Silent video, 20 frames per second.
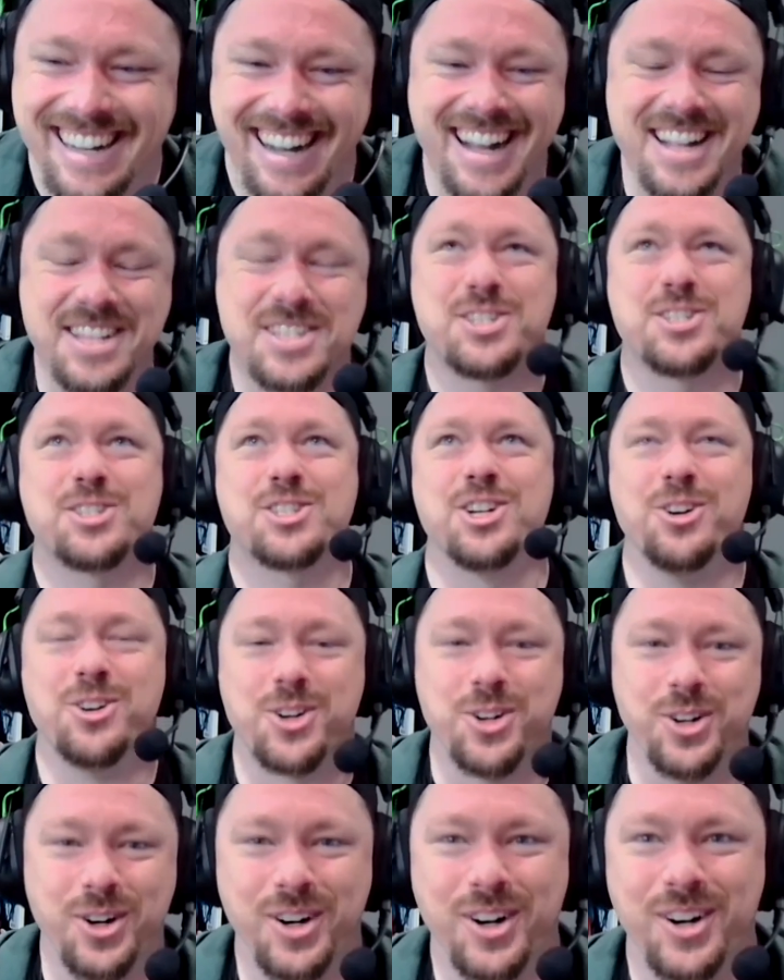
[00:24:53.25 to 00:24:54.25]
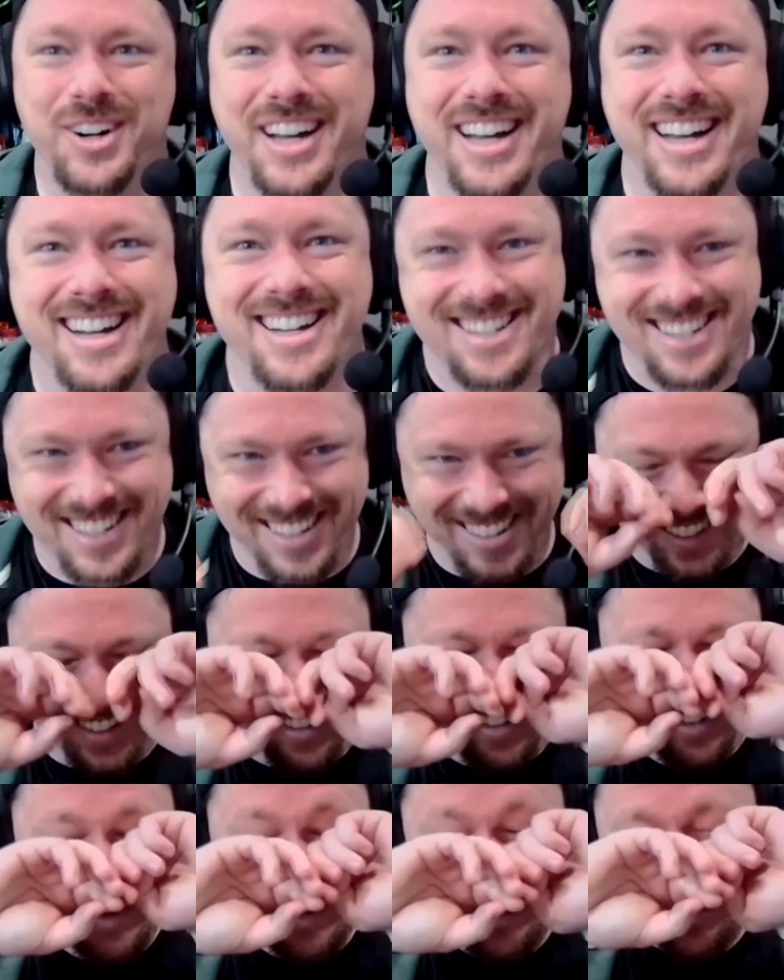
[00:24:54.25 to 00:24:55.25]
It's so cool. Okay,
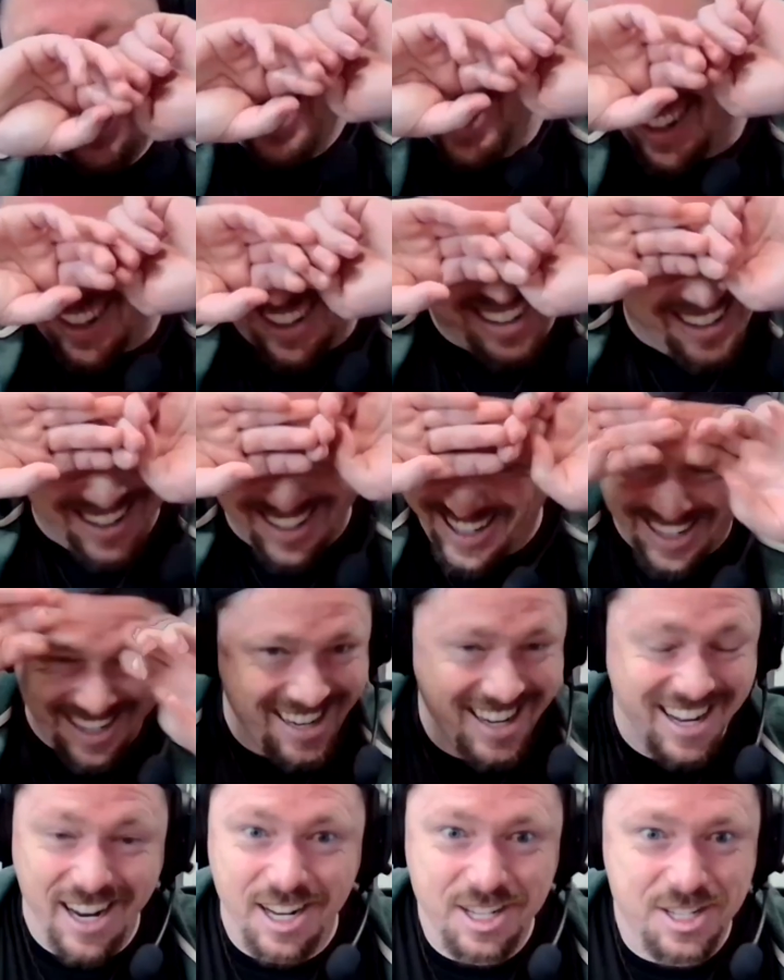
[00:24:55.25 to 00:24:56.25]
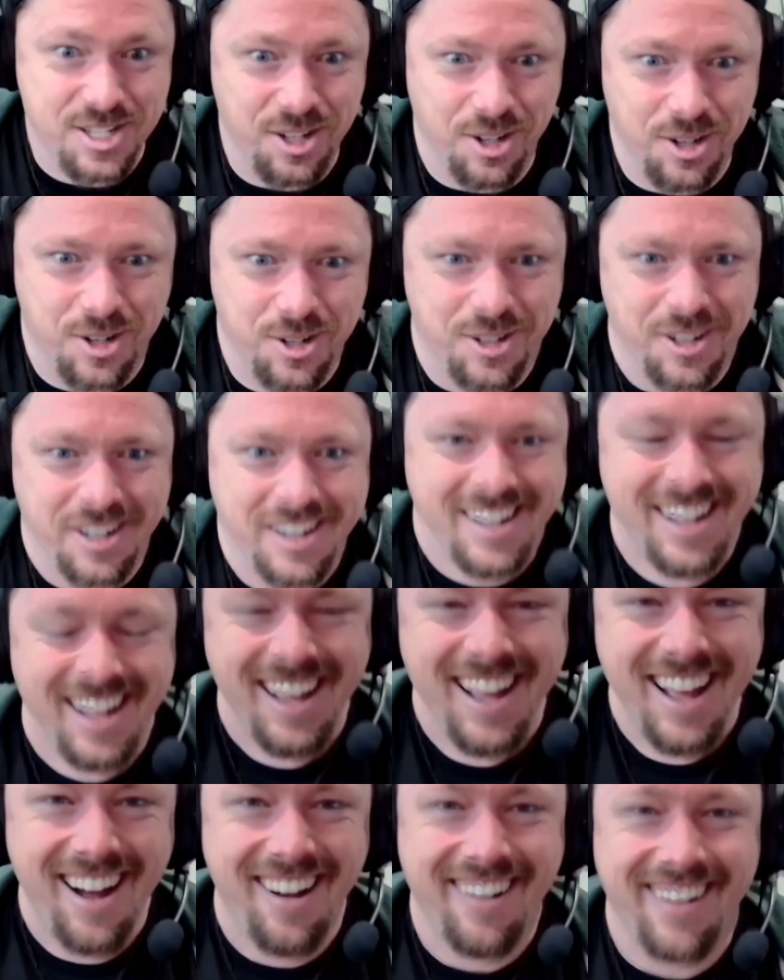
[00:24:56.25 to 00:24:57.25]
so it's so cool.
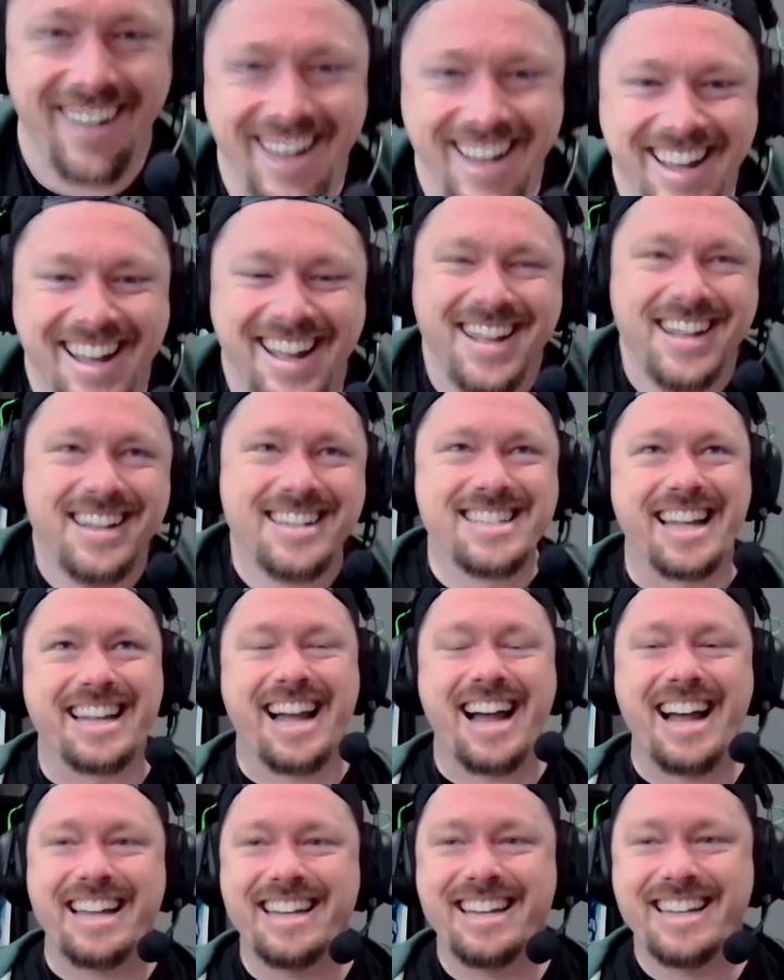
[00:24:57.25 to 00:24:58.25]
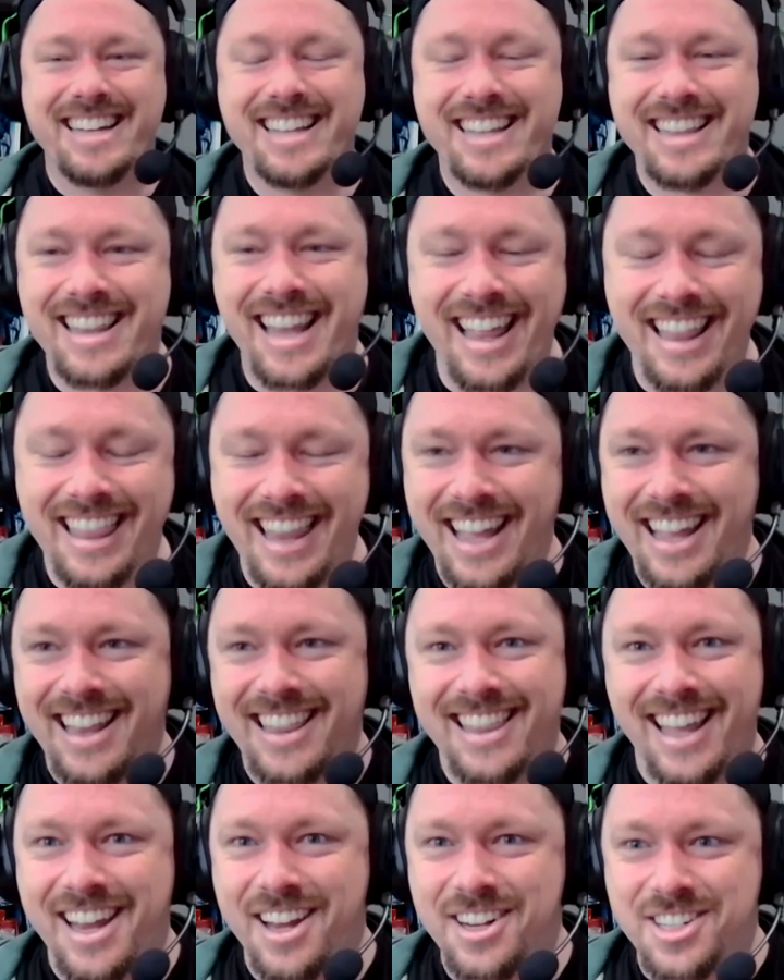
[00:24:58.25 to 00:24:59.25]
Okay, you're like
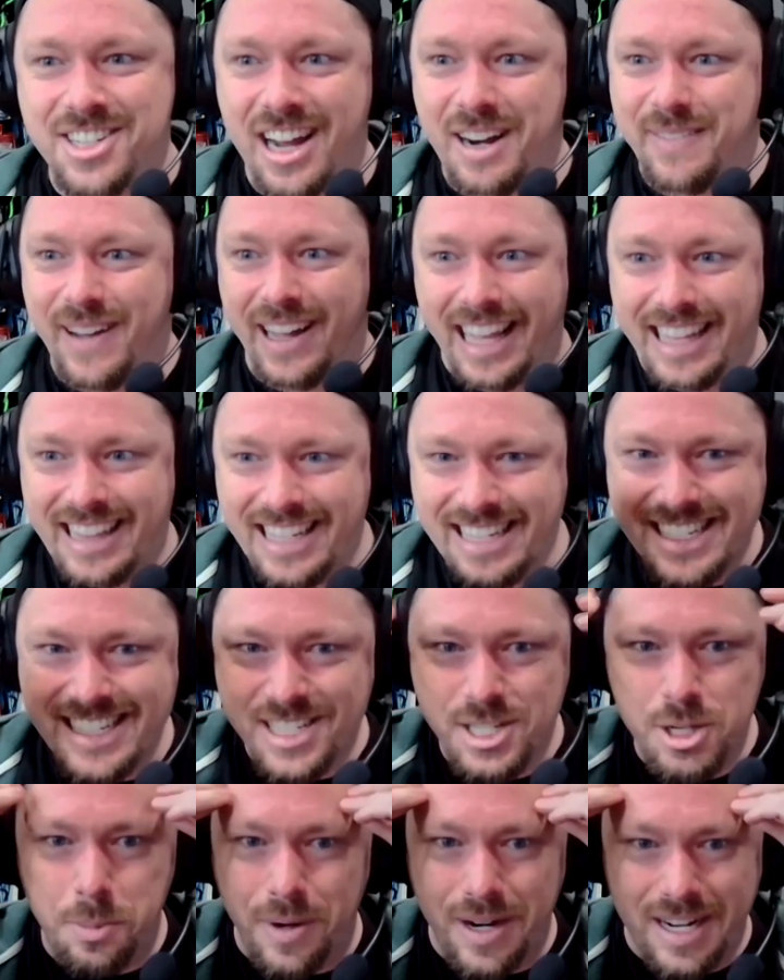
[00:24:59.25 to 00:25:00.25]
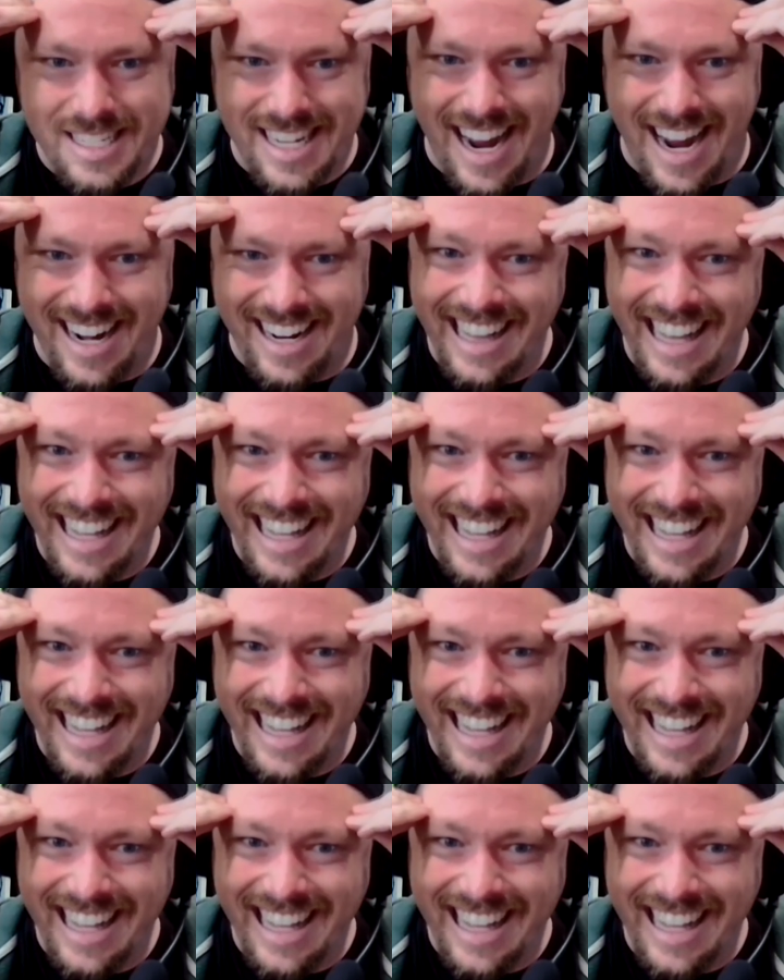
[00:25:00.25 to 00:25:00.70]
like you're talking about. Like this is super exciting.